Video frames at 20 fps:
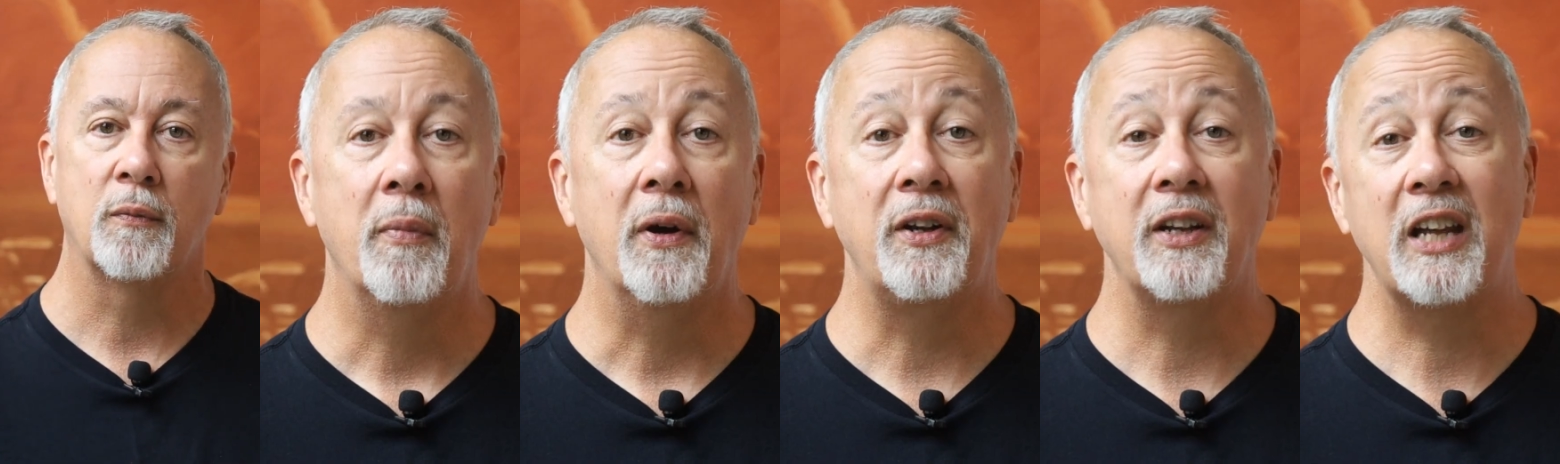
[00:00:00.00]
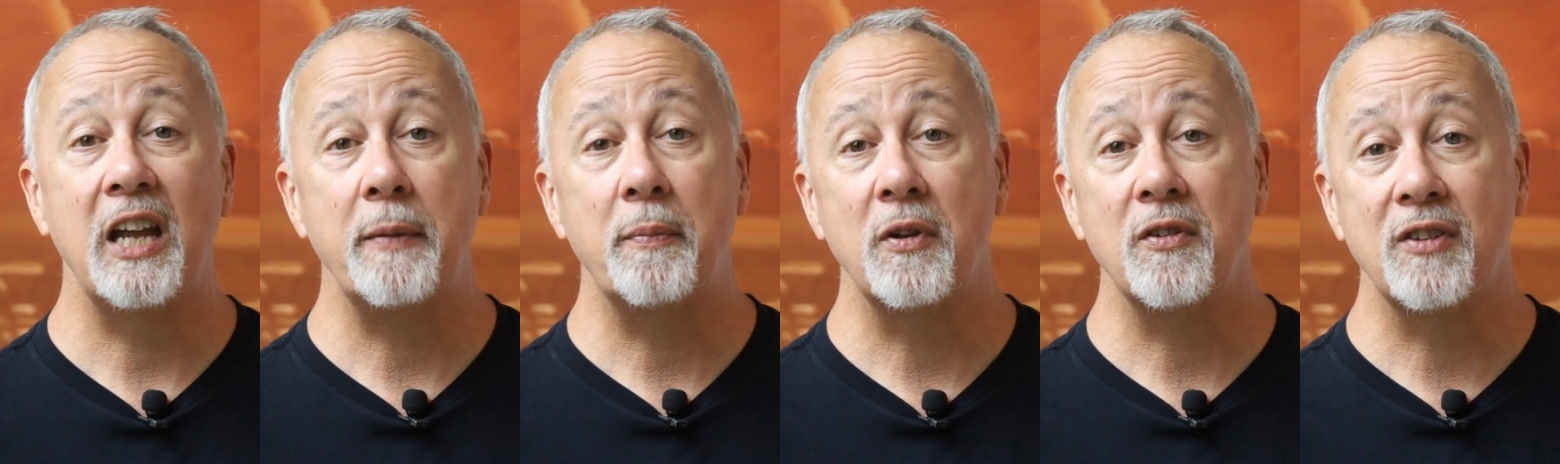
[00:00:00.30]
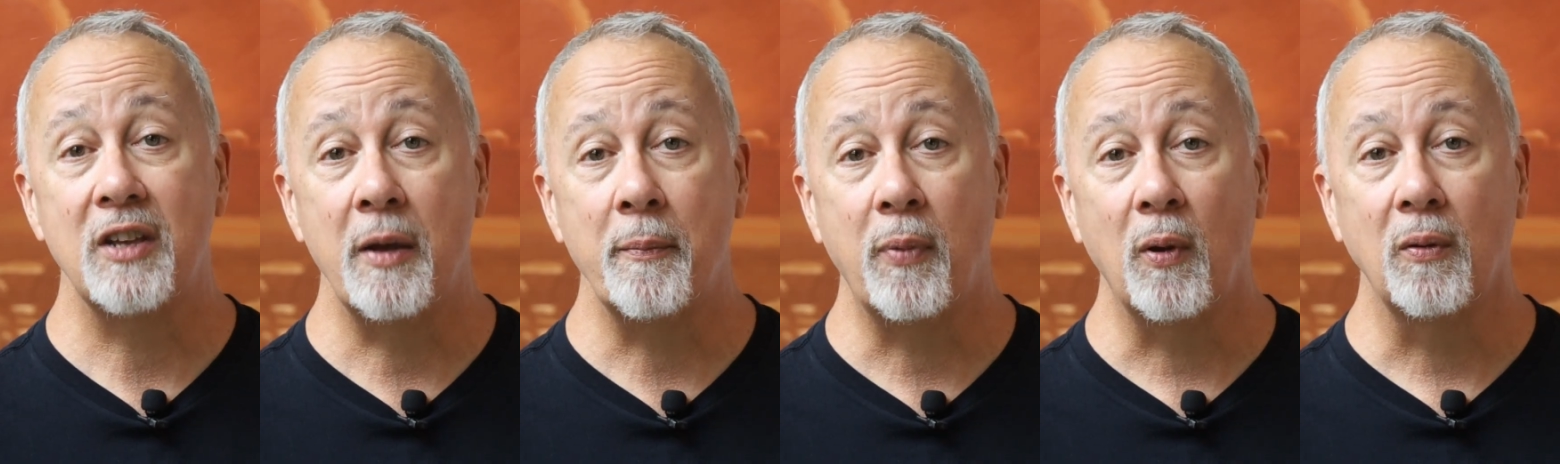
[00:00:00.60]
But to keep it
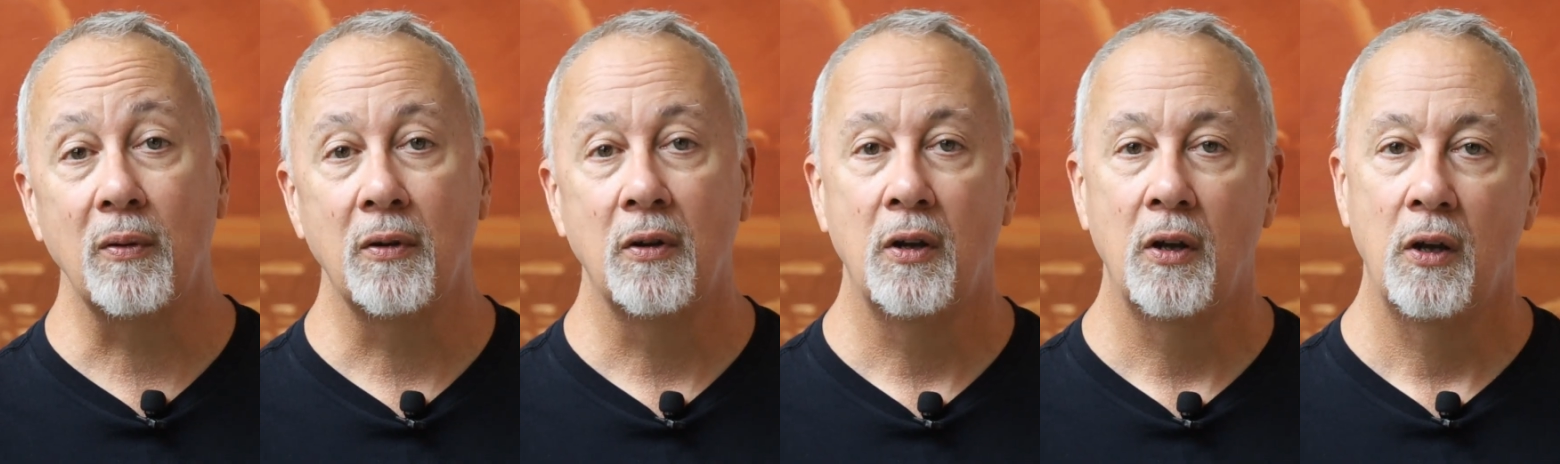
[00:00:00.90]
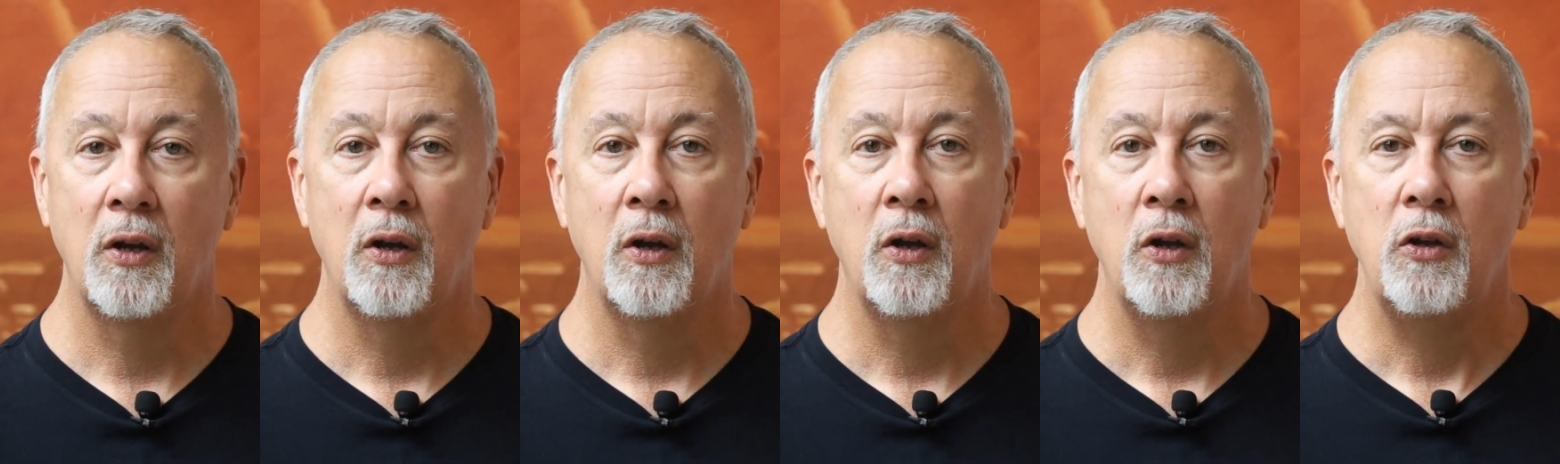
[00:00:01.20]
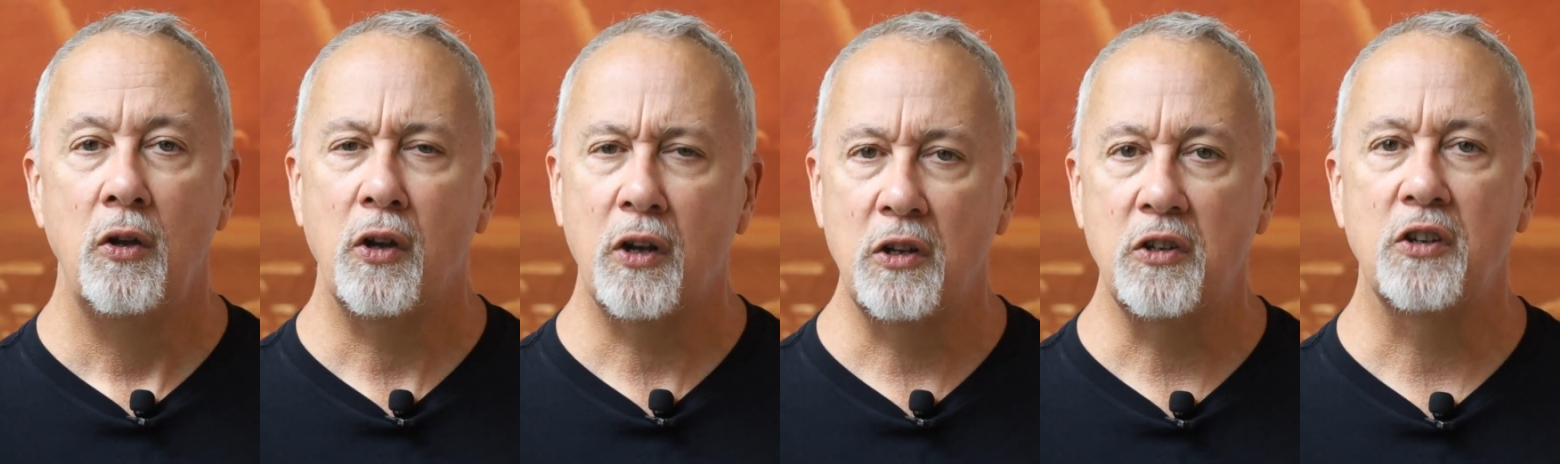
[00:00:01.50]
simple,
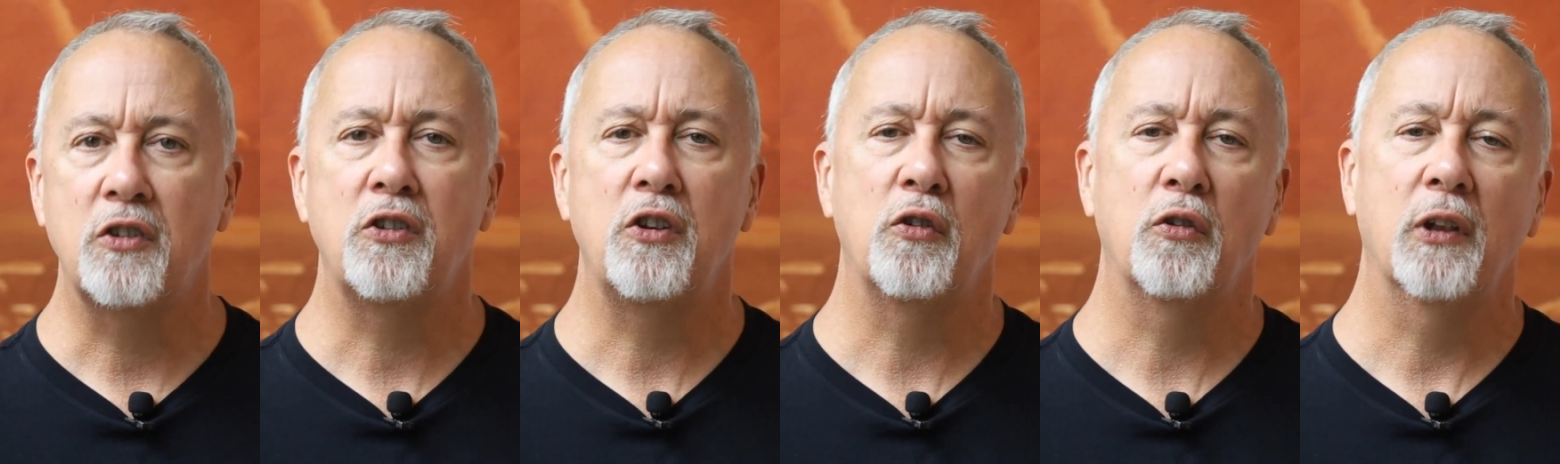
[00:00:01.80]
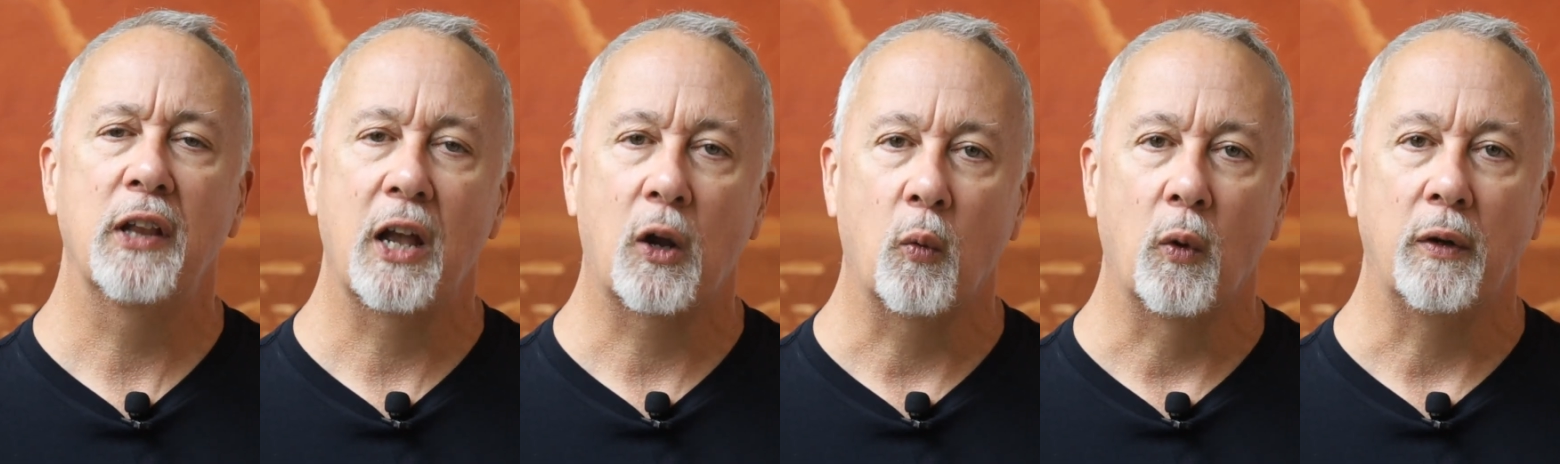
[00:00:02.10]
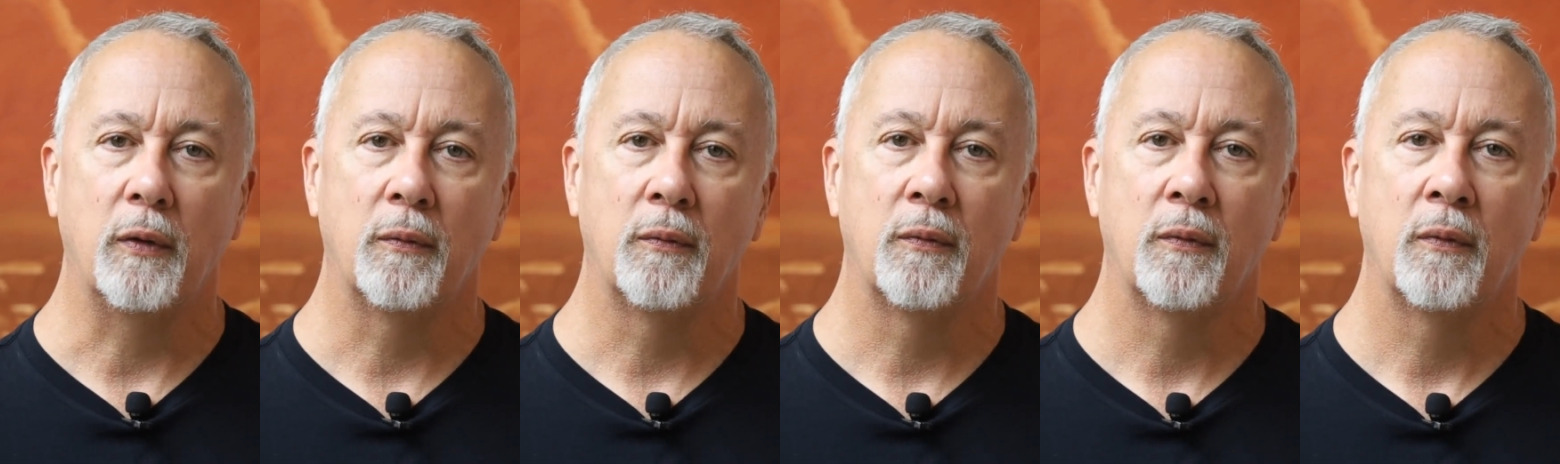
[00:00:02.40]
you can just use
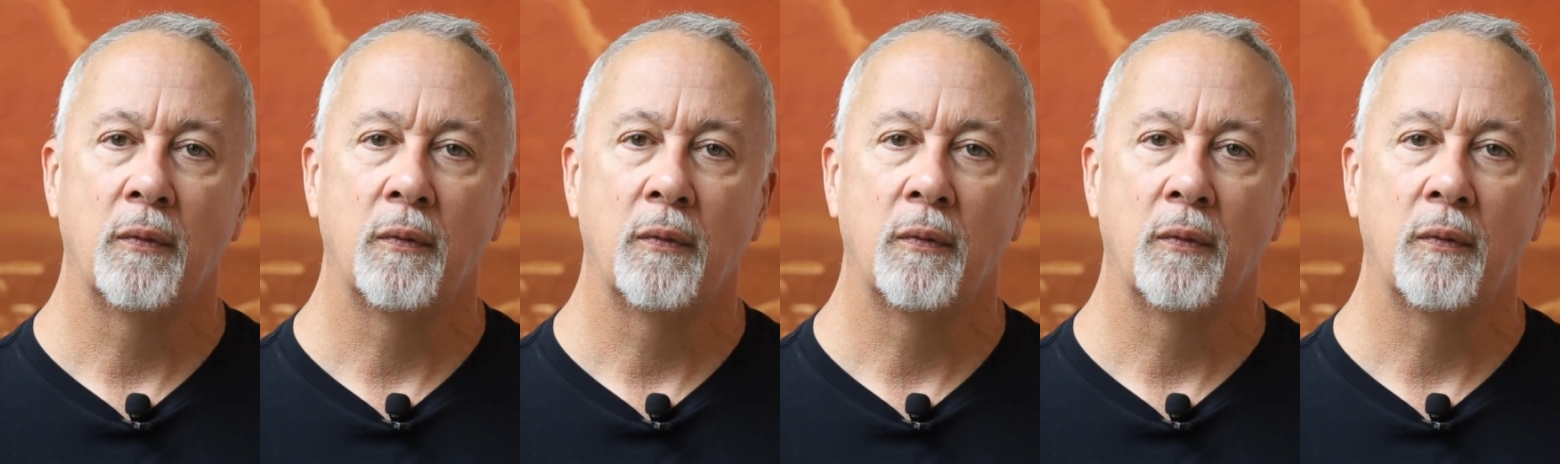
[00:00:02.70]
liquid.